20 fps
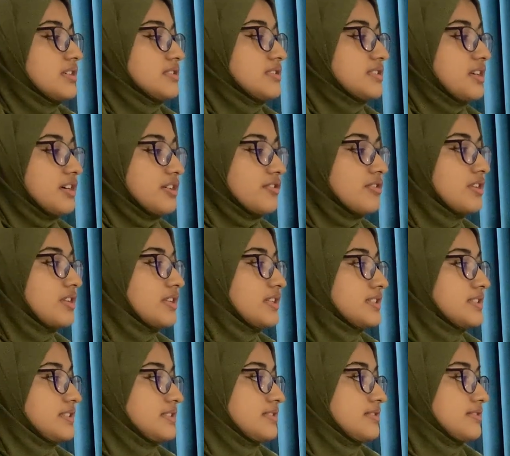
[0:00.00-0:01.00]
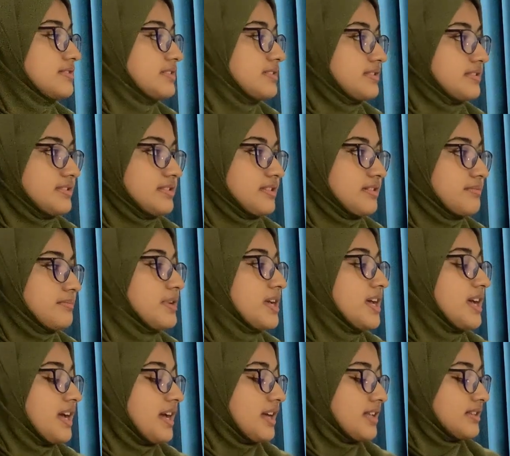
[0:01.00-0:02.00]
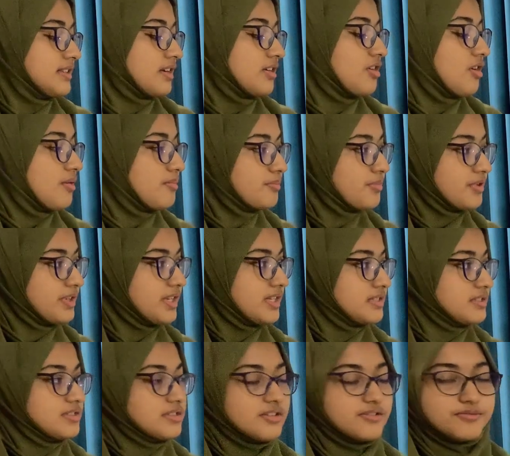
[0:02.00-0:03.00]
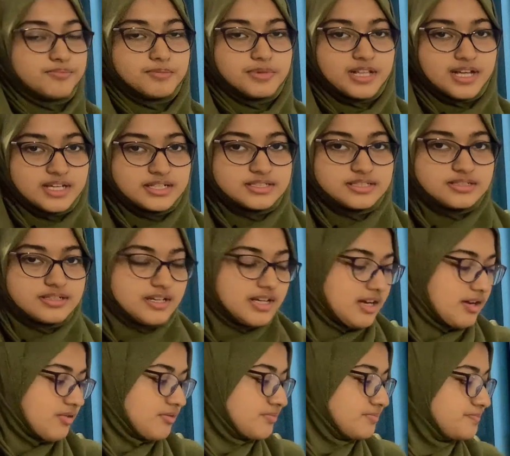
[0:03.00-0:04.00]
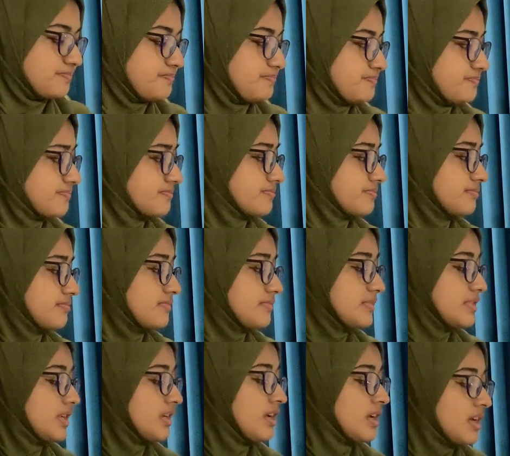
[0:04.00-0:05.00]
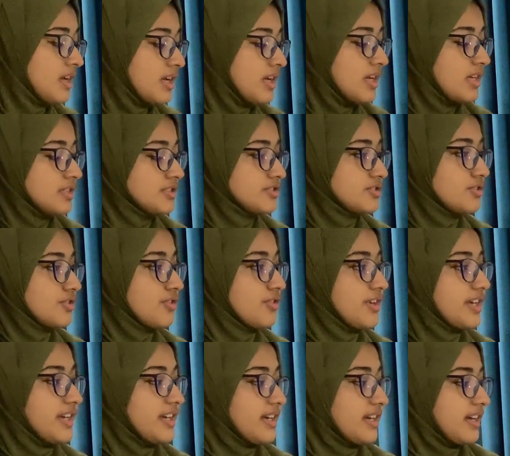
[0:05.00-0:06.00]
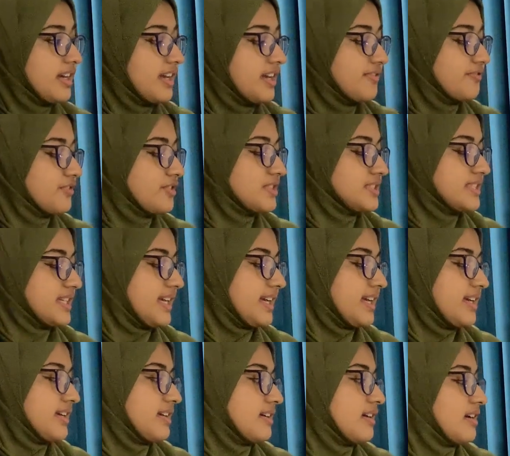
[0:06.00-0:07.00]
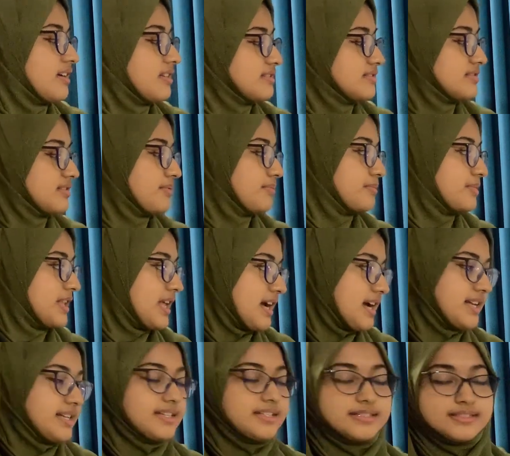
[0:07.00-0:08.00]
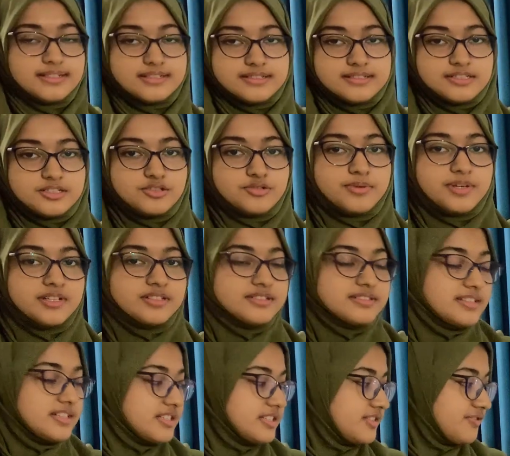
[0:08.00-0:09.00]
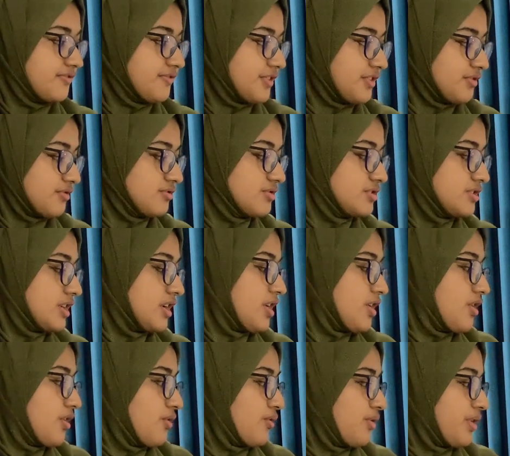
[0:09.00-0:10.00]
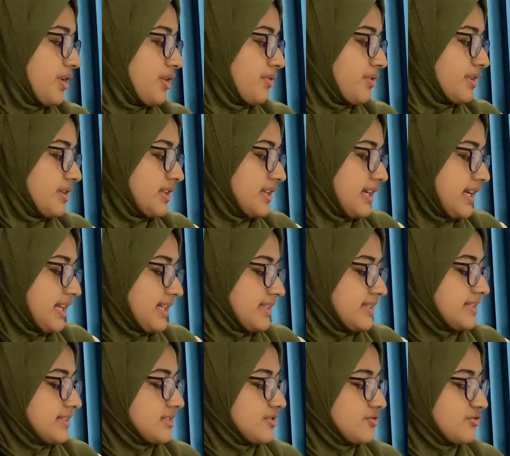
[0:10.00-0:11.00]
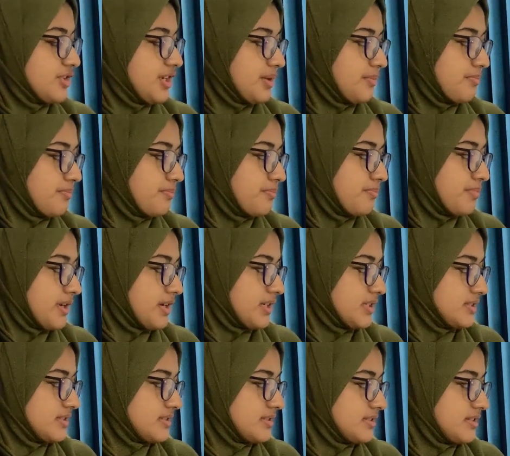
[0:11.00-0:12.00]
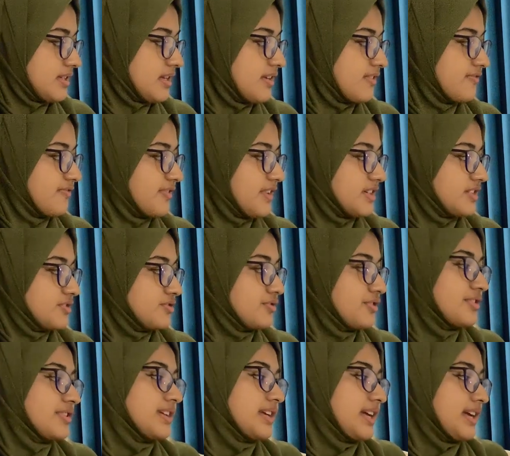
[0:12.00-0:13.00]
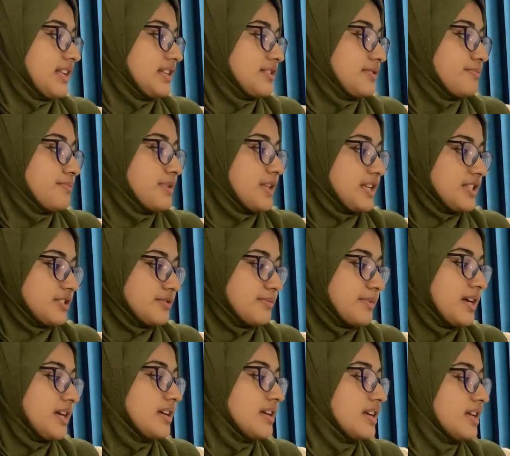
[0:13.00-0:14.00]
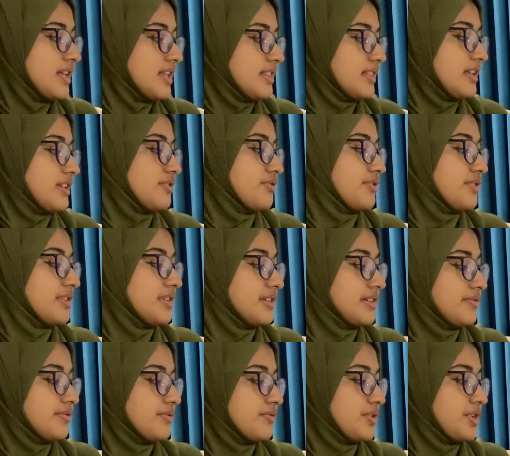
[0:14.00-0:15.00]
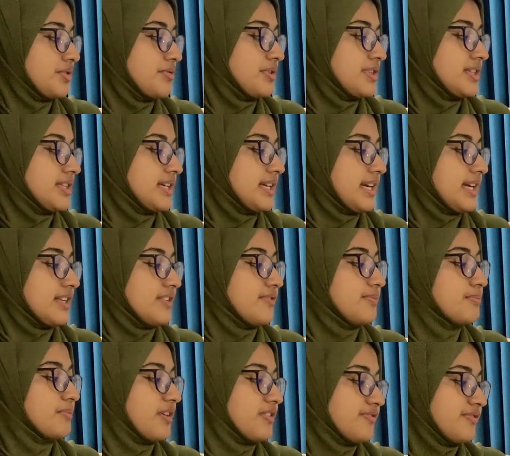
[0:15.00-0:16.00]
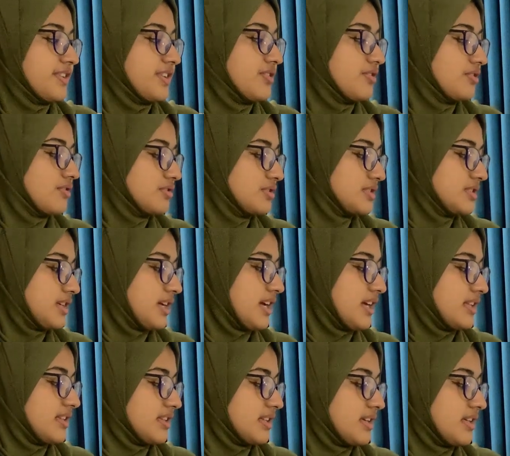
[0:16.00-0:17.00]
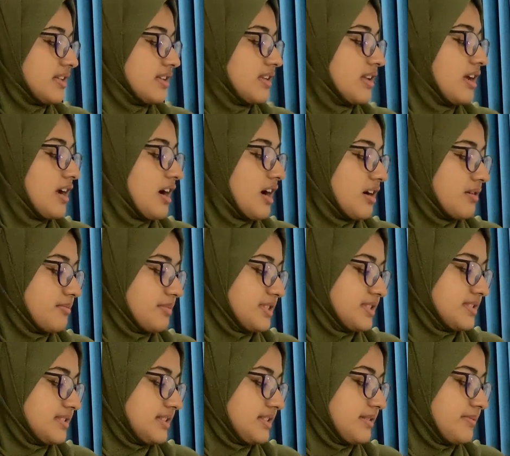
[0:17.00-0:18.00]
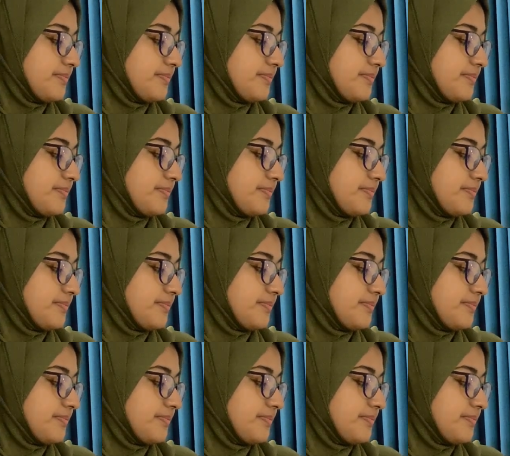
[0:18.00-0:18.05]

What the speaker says: circulatory system and the components of blood now. So if we take some blood in test tube and centrifuge, we will get these three parts. First we will get plasma, then we will get buffy coat, and then RBC.